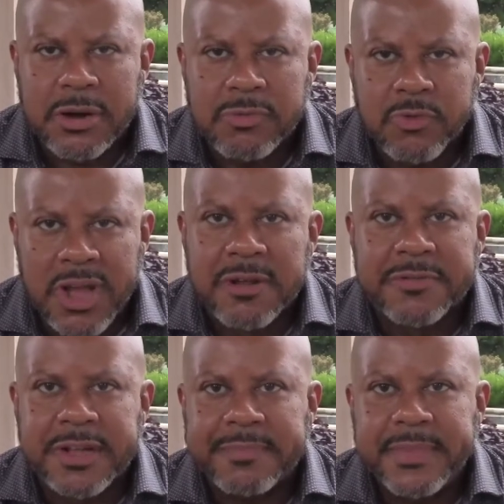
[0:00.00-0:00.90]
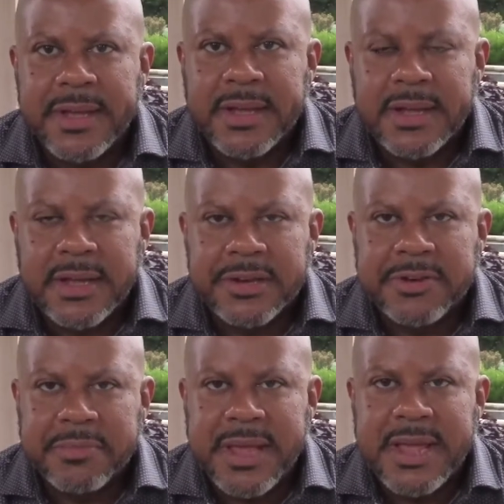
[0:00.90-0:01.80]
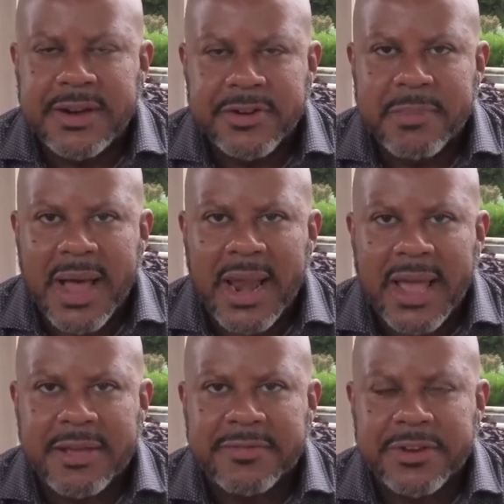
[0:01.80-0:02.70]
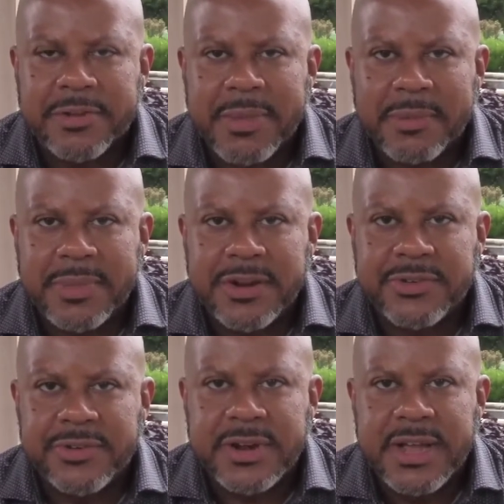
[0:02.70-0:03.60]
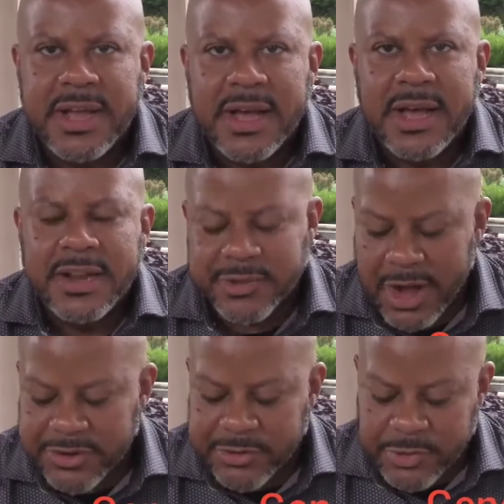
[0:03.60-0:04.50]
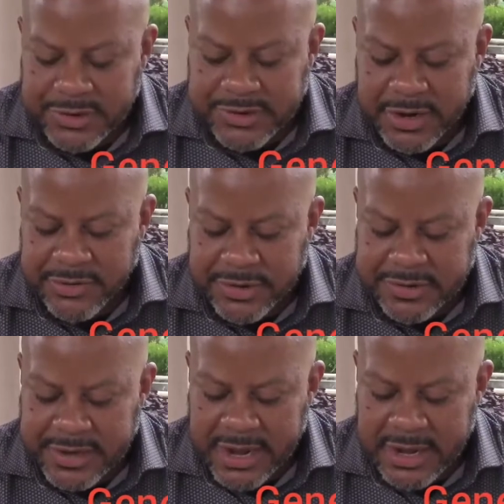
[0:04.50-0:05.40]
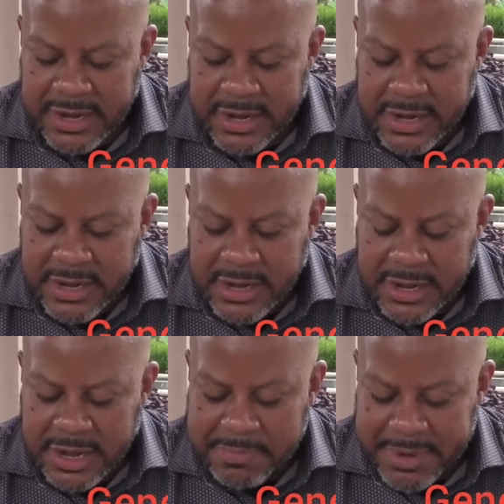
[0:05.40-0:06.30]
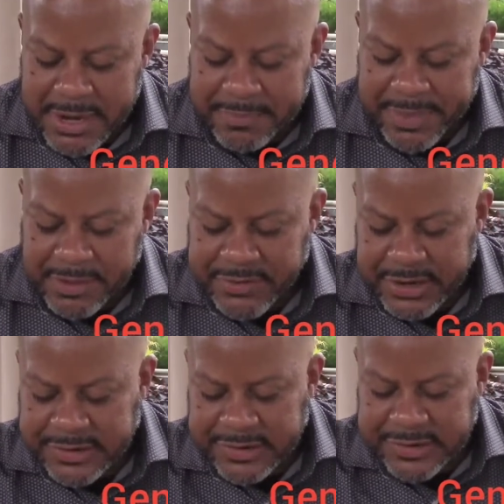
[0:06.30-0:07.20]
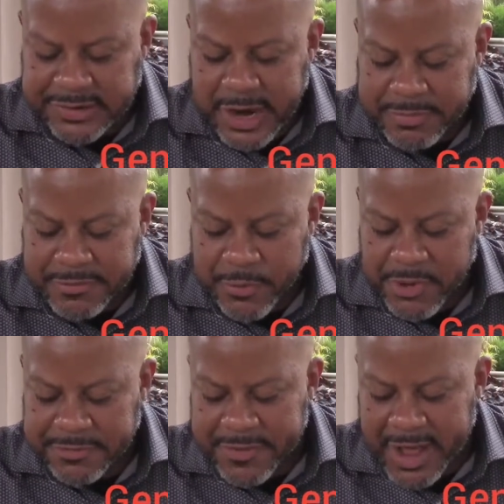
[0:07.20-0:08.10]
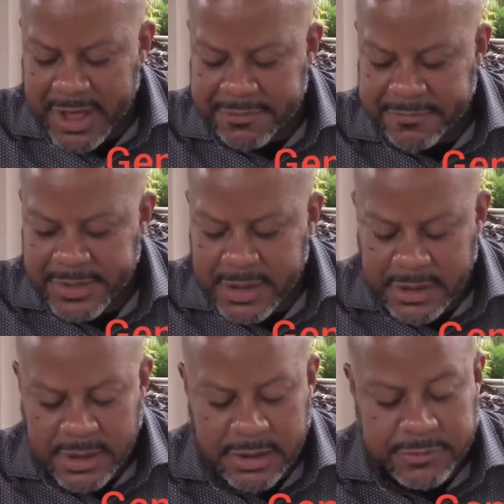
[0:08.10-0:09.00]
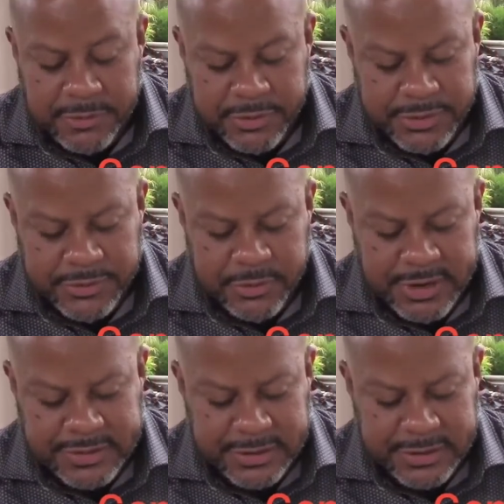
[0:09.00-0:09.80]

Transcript: relevant to me and to my life and to my ministry. And so I just want to share just a bit of Genesis chapter 45, verses 16